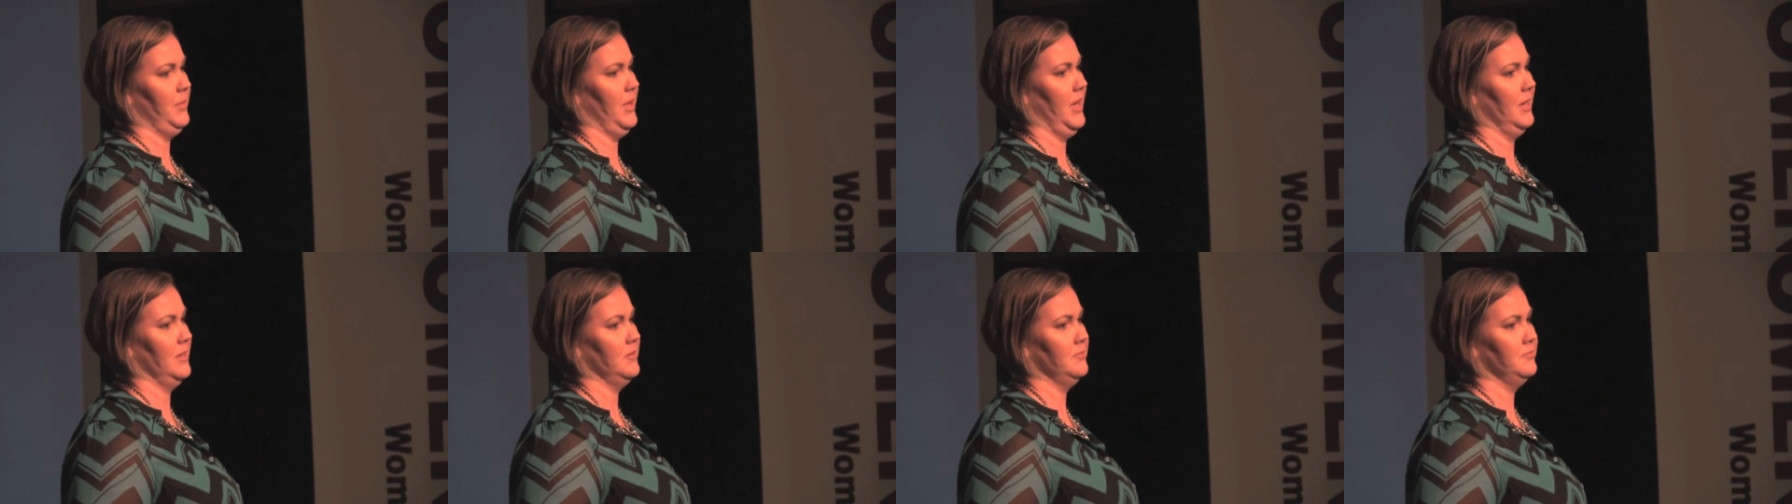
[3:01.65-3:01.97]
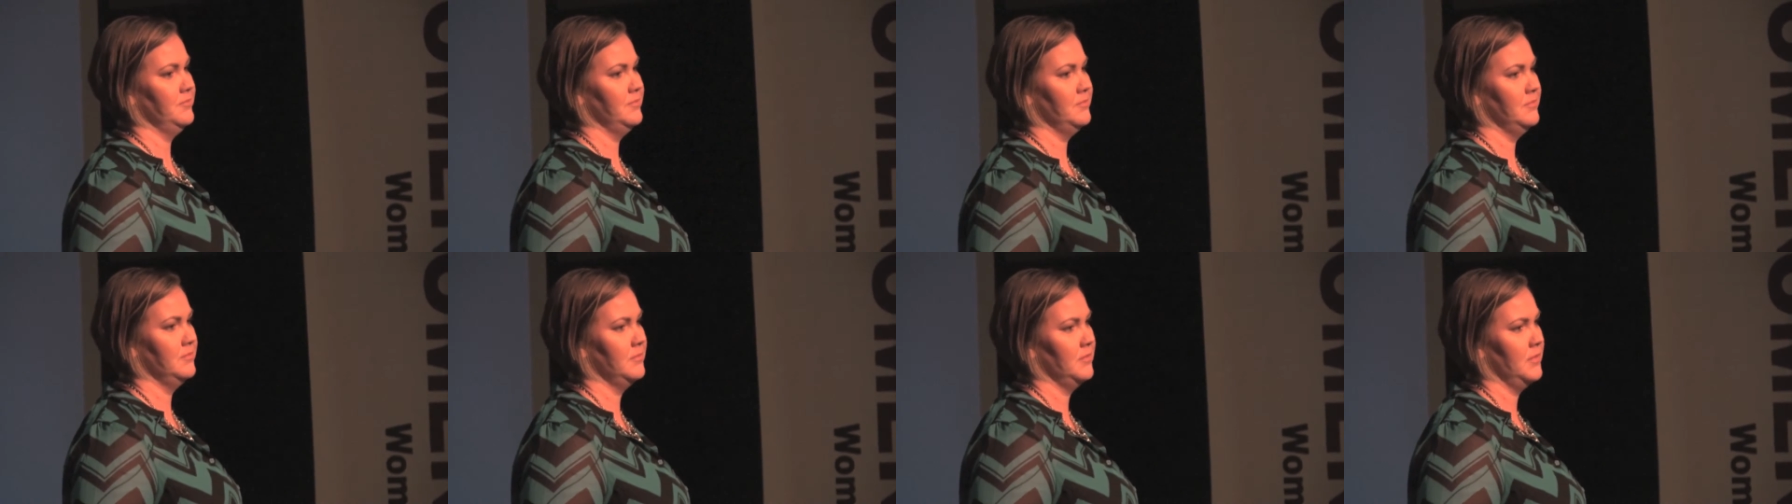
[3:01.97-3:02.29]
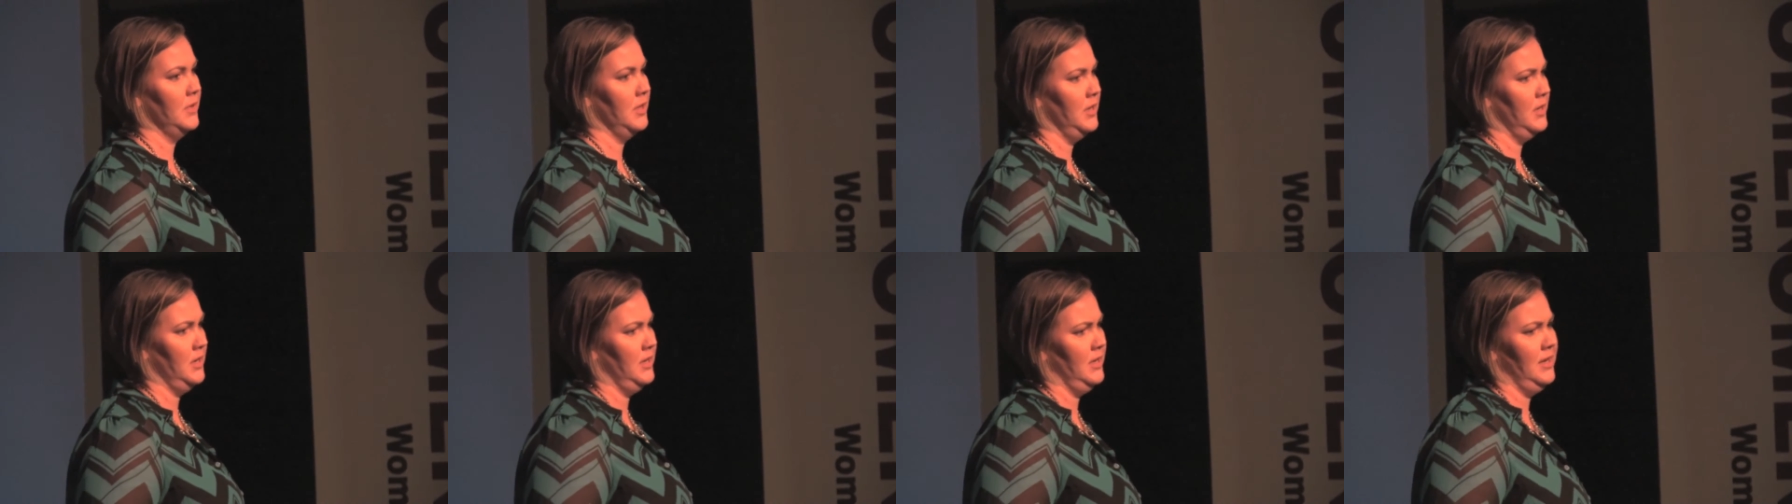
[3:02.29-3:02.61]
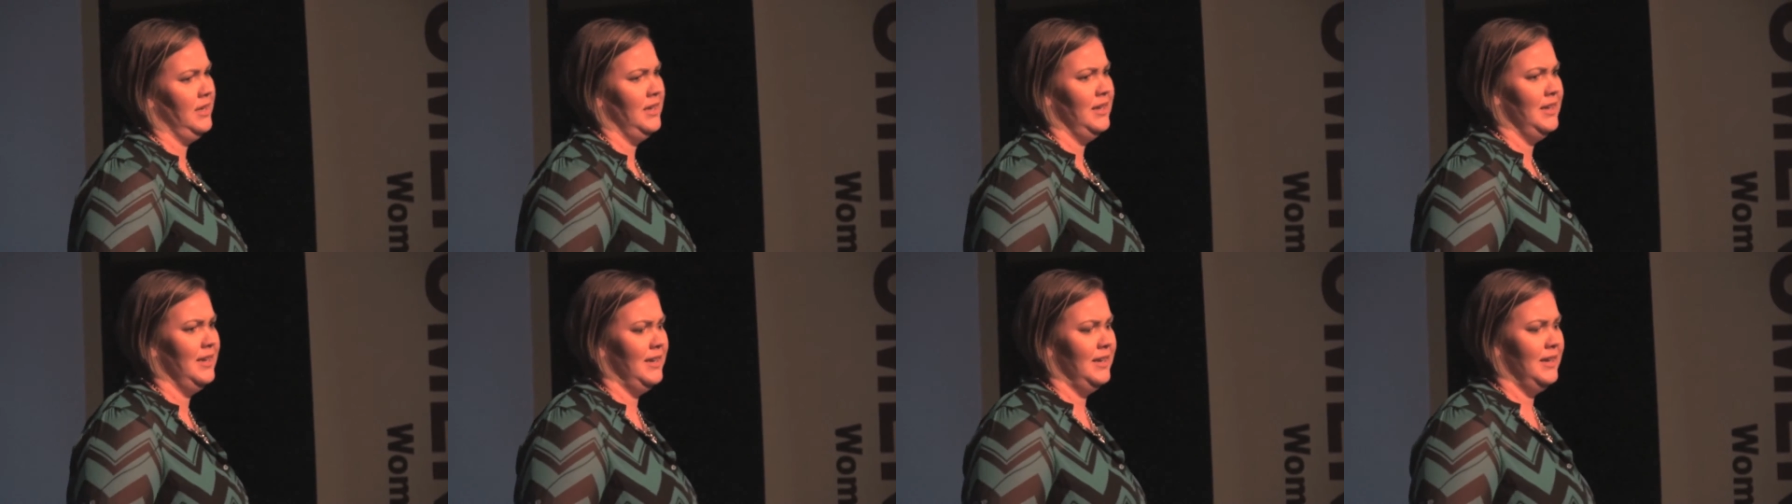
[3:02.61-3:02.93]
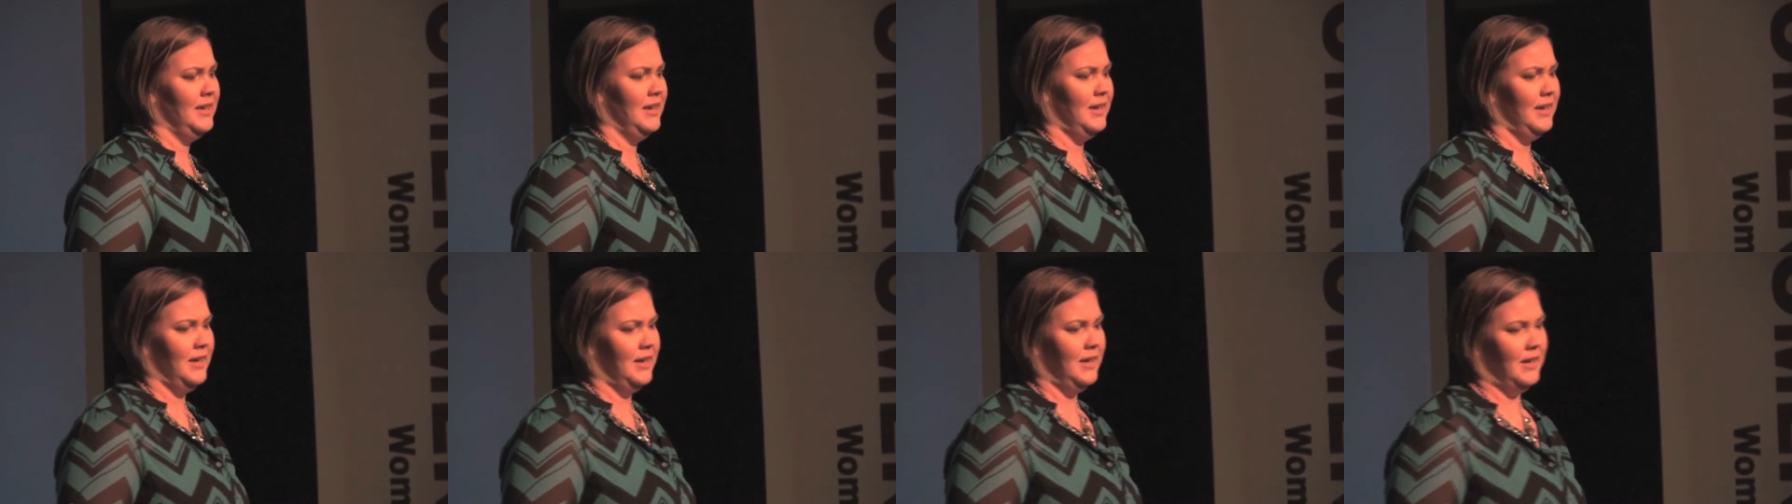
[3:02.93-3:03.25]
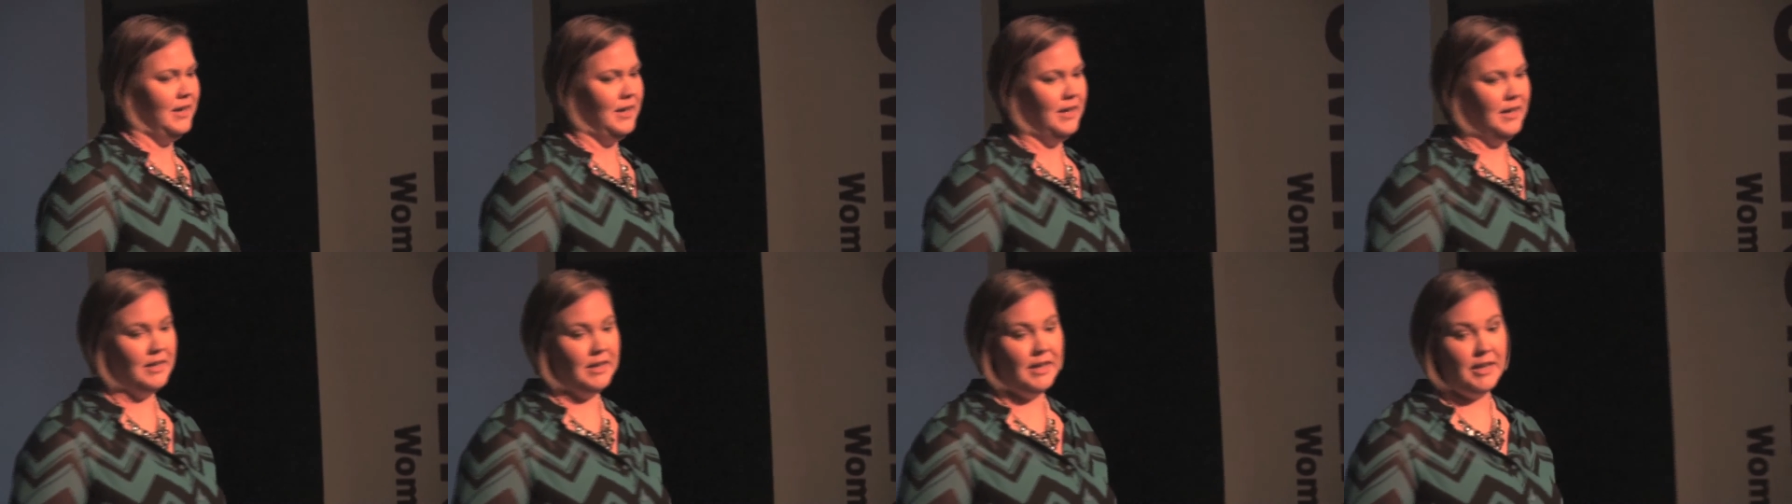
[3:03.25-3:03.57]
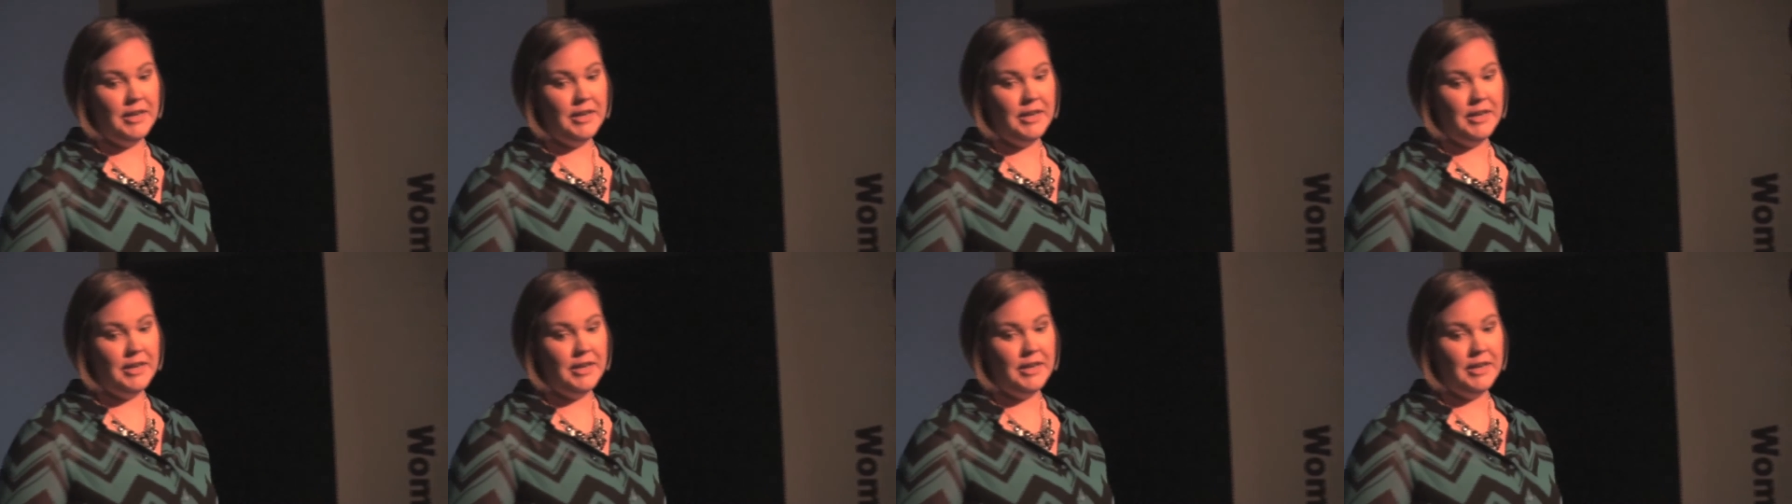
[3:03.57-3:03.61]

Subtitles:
yet. And